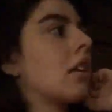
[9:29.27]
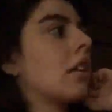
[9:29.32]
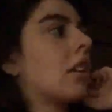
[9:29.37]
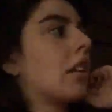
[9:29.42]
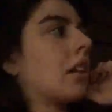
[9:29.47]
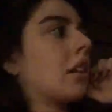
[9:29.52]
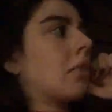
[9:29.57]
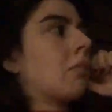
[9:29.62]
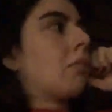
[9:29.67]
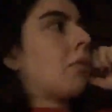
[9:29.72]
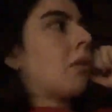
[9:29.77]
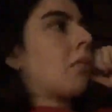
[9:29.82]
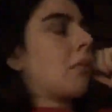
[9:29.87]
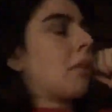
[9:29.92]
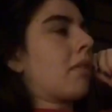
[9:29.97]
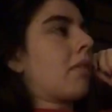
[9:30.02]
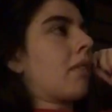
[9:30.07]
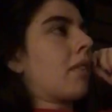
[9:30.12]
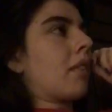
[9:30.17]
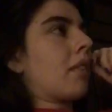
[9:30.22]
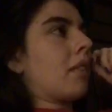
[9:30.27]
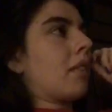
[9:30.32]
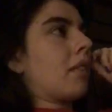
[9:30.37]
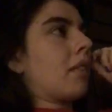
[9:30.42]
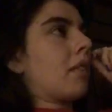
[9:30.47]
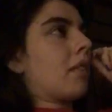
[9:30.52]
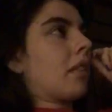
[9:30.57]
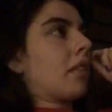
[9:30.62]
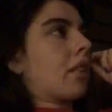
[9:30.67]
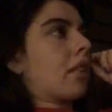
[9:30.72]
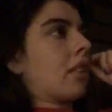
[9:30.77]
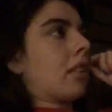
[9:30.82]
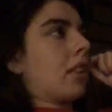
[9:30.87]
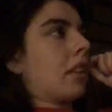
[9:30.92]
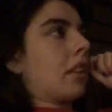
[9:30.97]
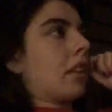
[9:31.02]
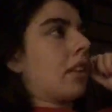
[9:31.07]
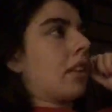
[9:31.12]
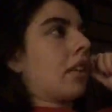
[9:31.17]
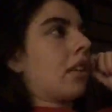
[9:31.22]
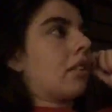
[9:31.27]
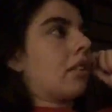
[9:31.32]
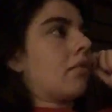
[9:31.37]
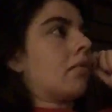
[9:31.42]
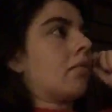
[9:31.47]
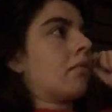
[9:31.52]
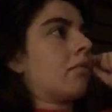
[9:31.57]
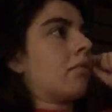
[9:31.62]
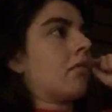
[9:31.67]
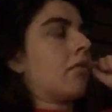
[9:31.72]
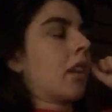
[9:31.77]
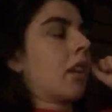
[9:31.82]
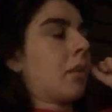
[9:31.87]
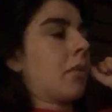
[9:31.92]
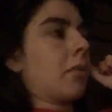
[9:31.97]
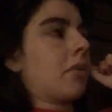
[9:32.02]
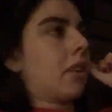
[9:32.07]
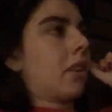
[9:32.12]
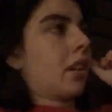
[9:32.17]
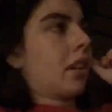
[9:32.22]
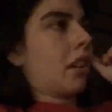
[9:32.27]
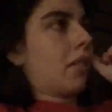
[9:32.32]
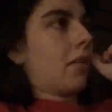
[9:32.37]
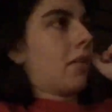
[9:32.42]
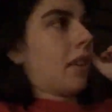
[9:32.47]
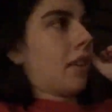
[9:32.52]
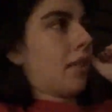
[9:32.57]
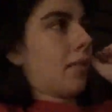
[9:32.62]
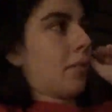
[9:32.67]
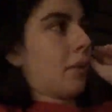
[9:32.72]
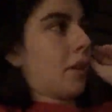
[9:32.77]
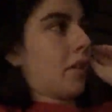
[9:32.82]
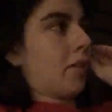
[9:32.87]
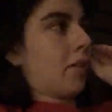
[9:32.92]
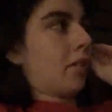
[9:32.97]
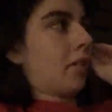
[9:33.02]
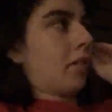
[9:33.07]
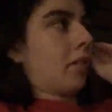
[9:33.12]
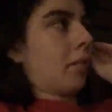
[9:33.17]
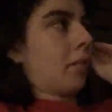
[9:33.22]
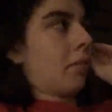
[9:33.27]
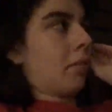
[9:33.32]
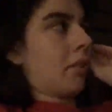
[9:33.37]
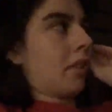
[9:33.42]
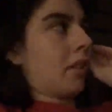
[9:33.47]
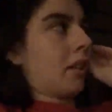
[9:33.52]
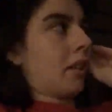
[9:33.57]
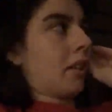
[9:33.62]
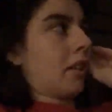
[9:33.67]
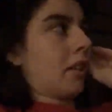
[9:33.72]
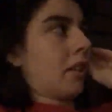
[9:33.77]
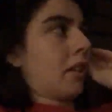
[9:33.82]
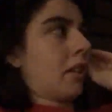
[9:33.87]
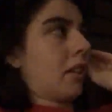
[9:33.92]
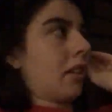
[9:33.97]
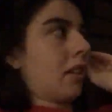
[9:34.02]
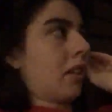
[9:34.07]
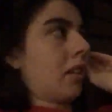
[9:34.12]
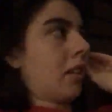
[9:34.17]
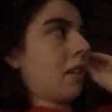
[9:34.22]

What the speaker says: Like one of my friends got like chapstick and a face mask or something like that.